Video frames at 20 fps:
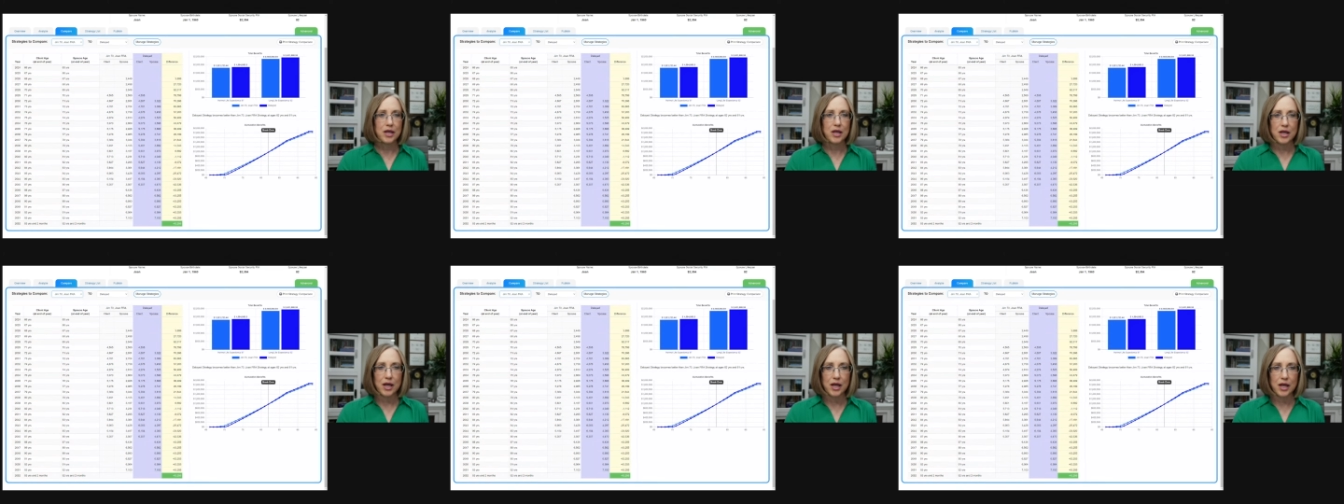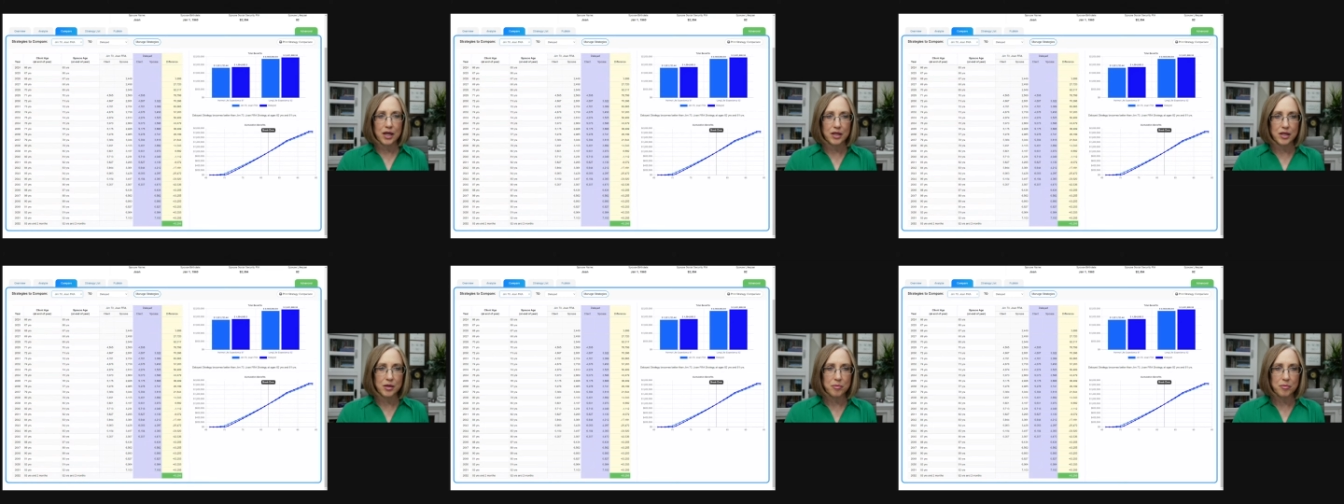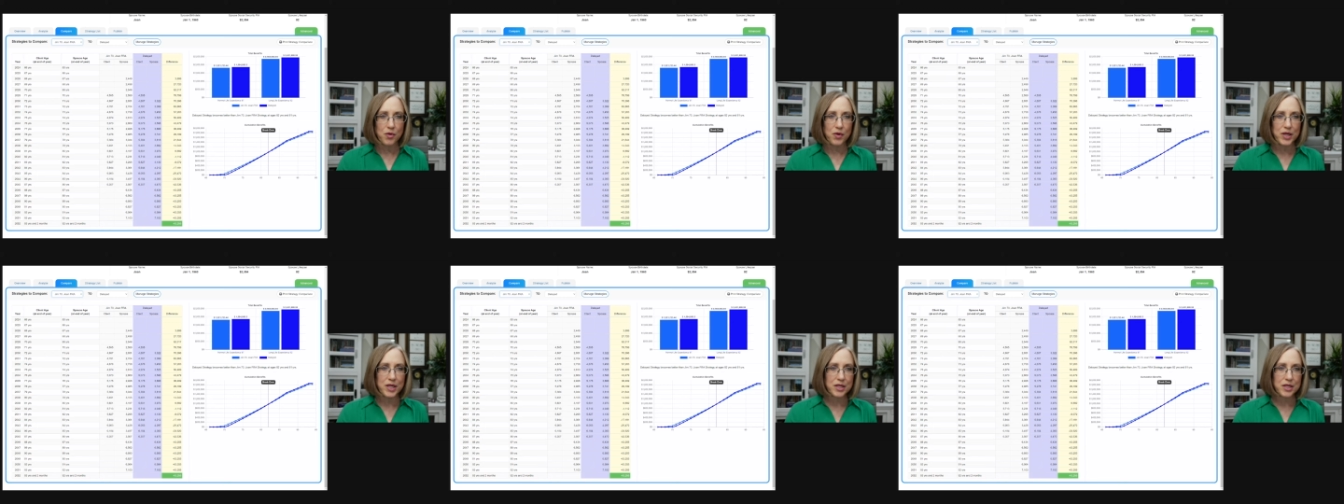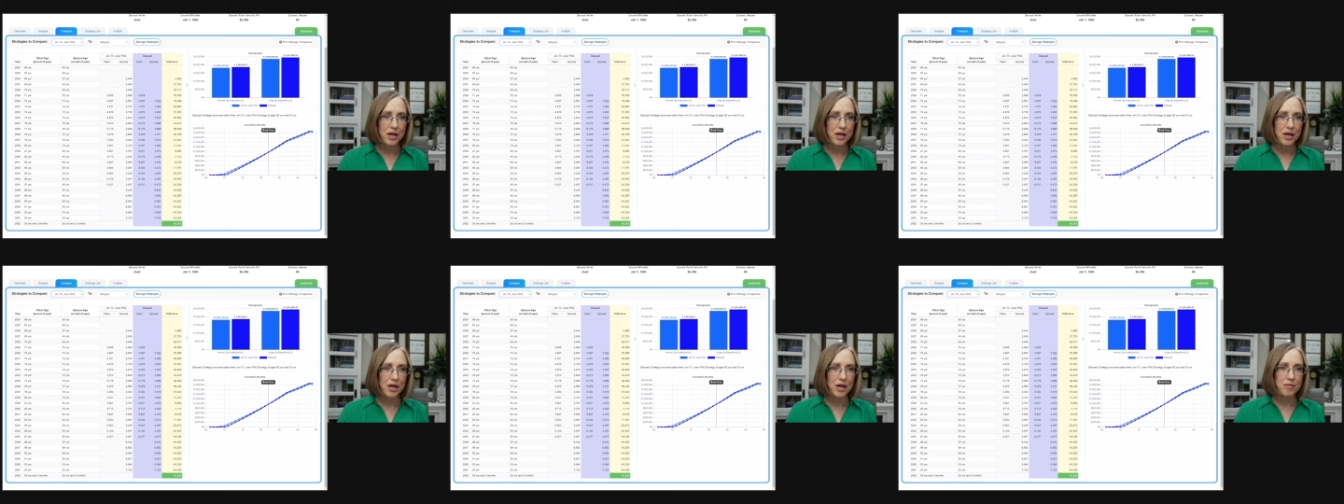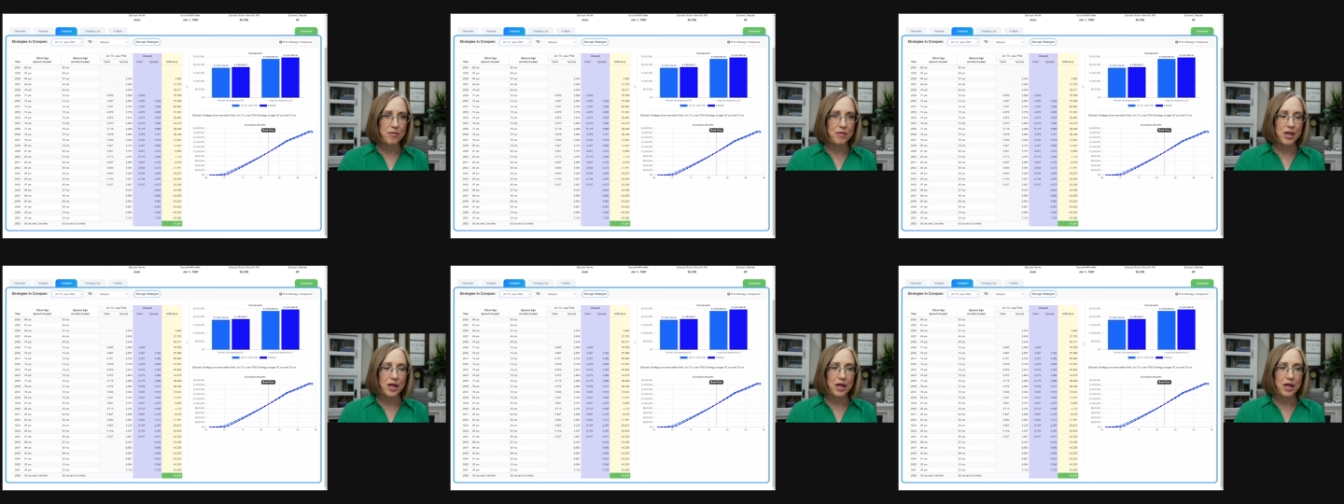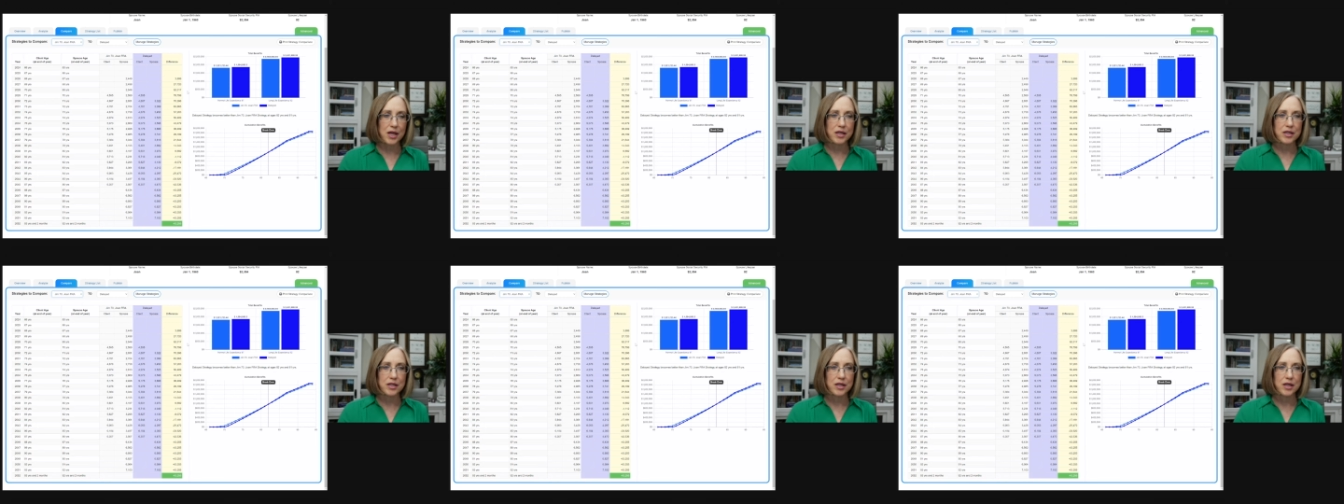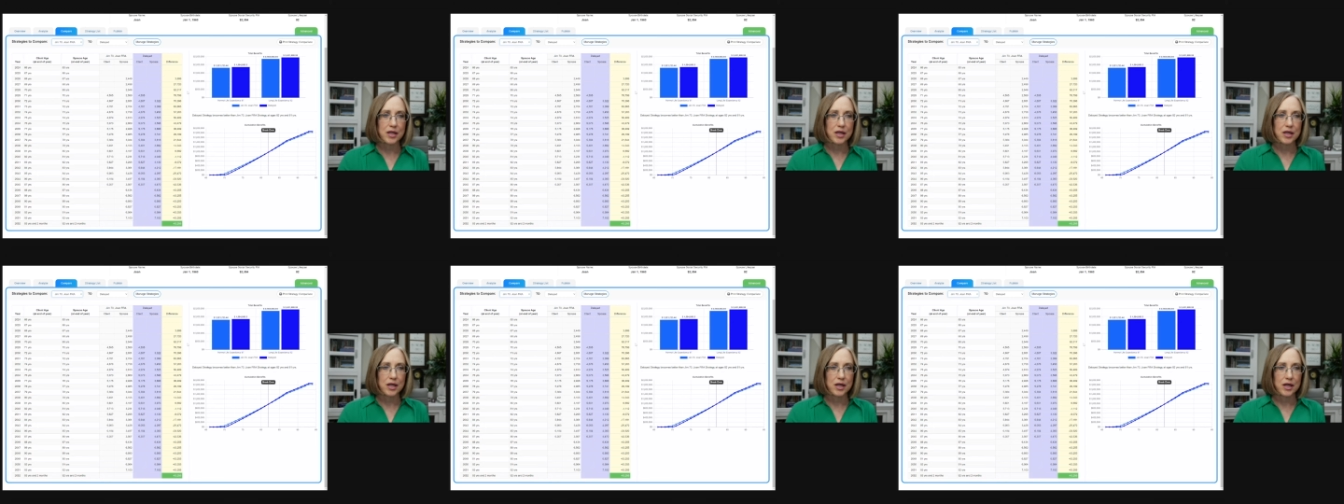At the point in time that
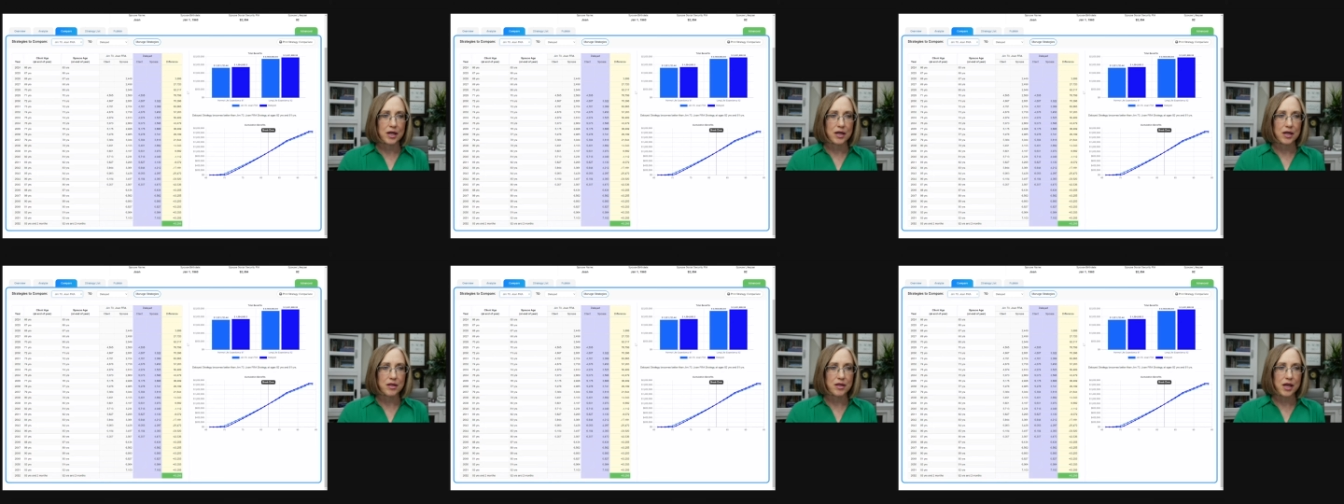Uh,